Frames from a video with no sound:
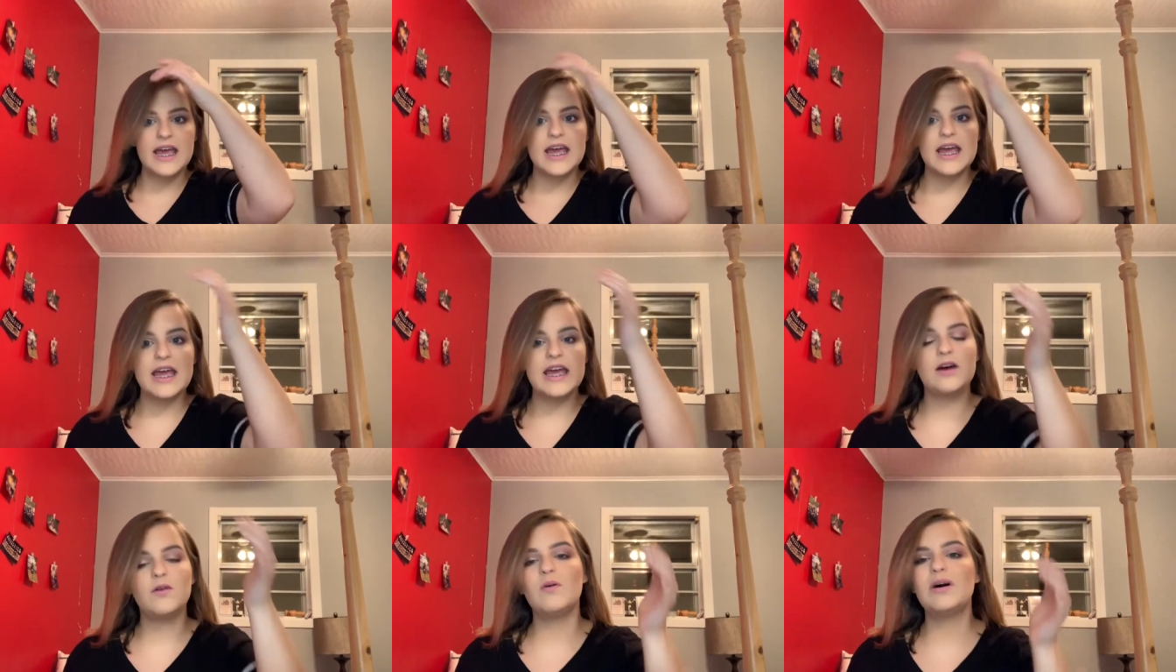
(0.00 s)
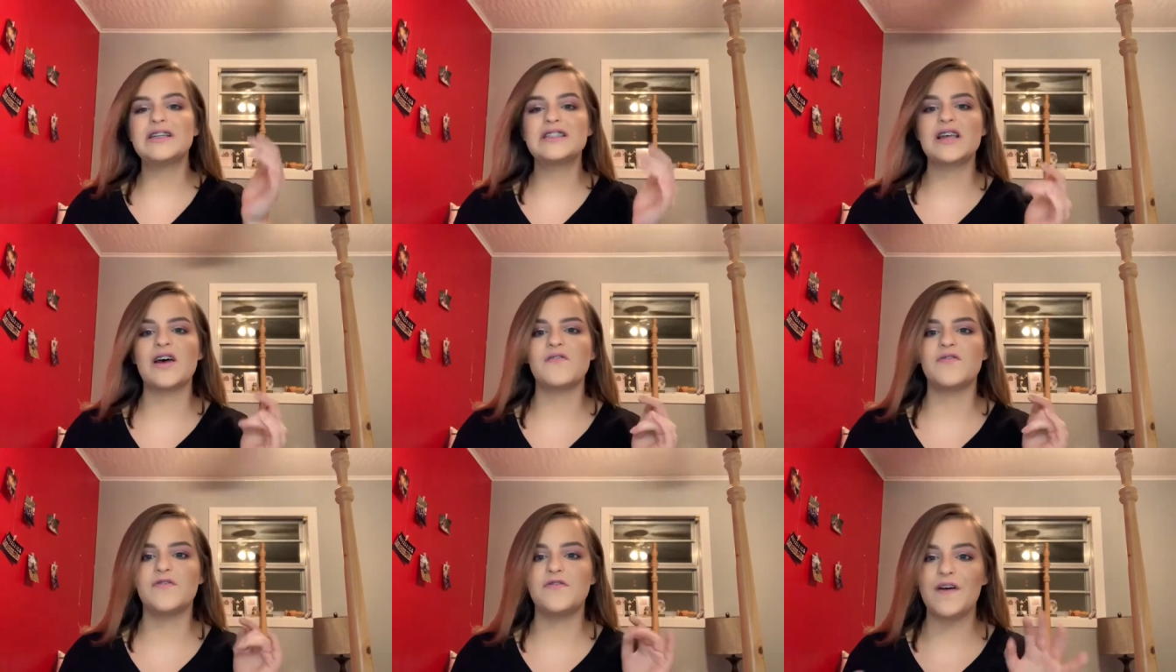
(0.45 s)
it was
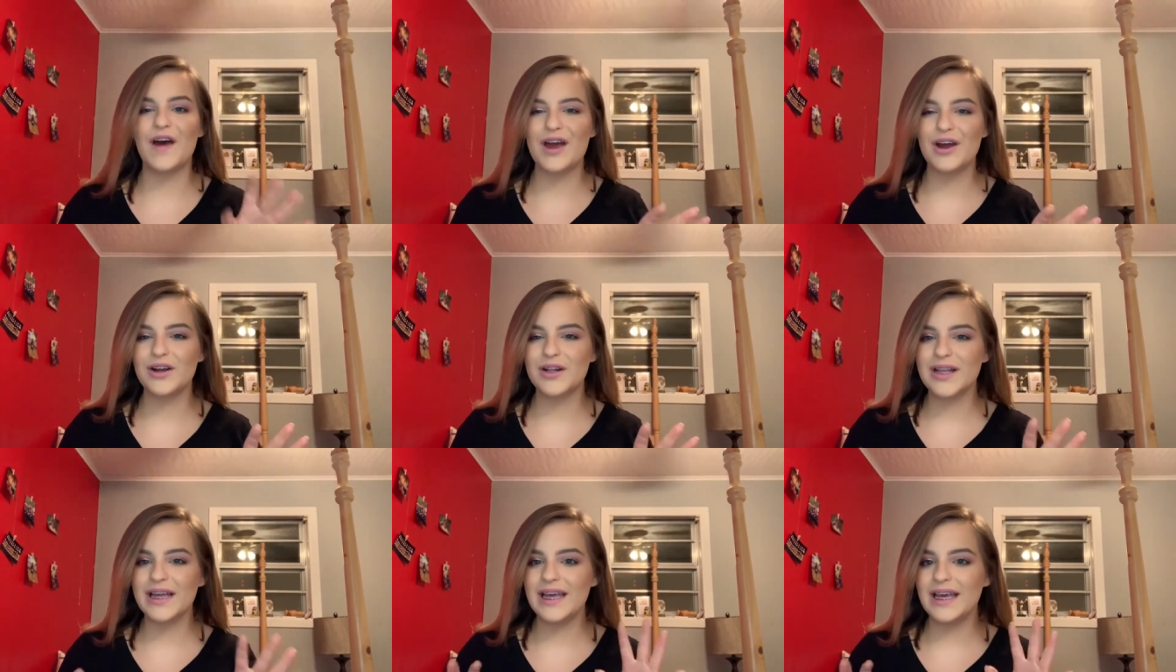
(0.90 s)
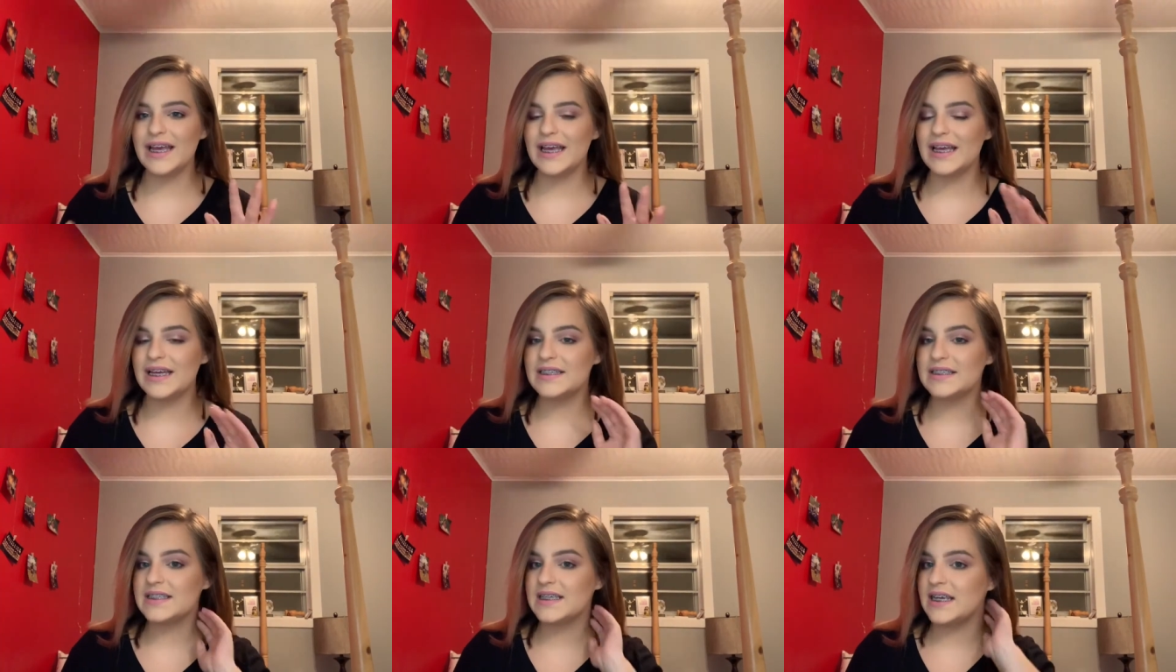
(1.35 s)
fairly
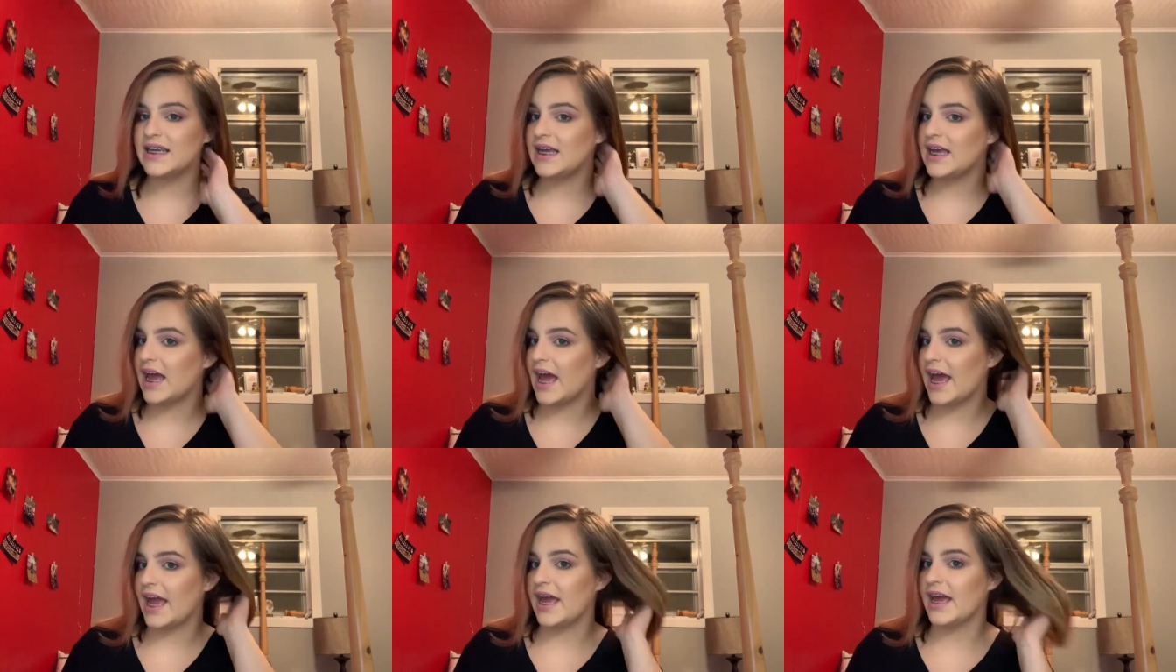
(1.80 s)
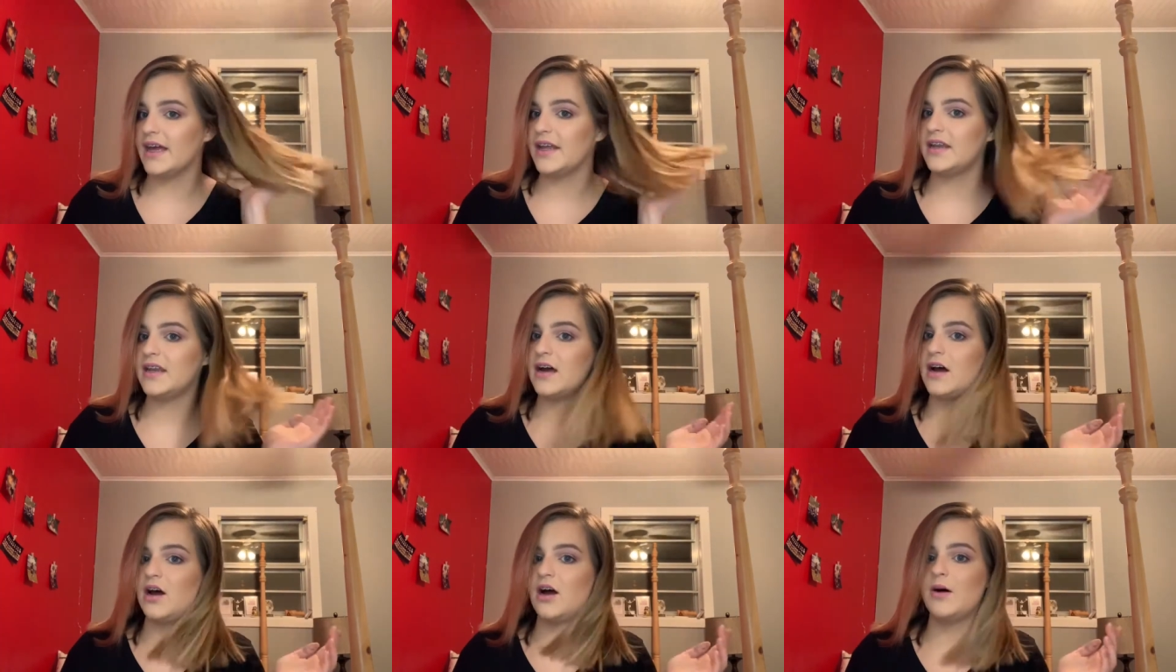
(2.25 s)
easy
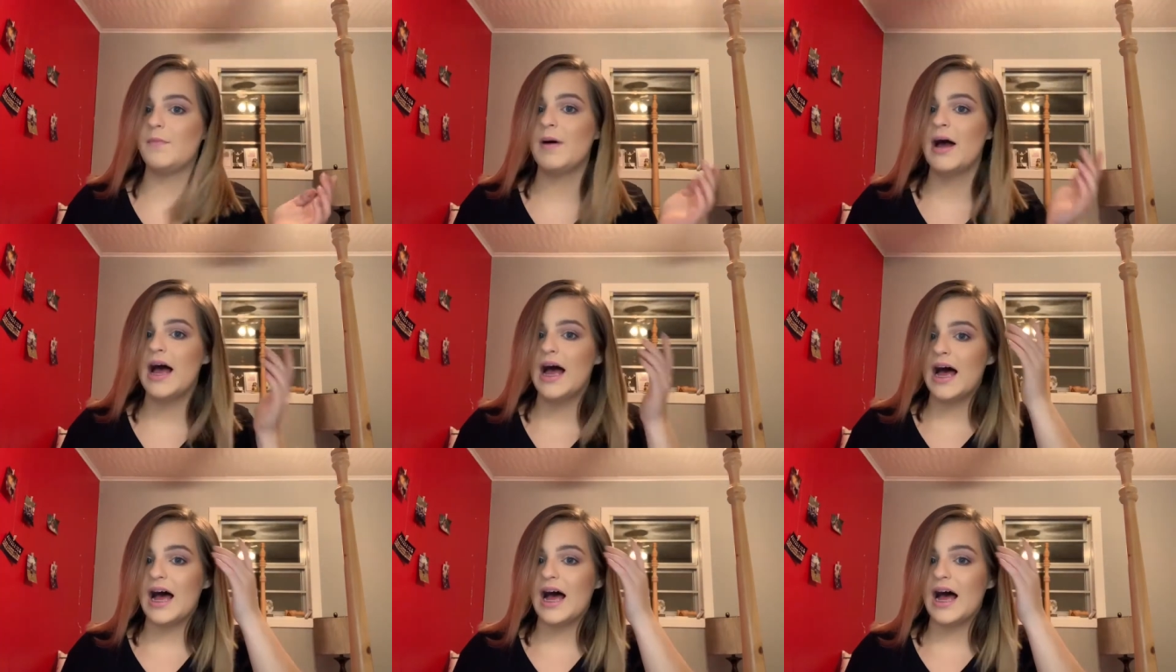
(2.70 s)
and um,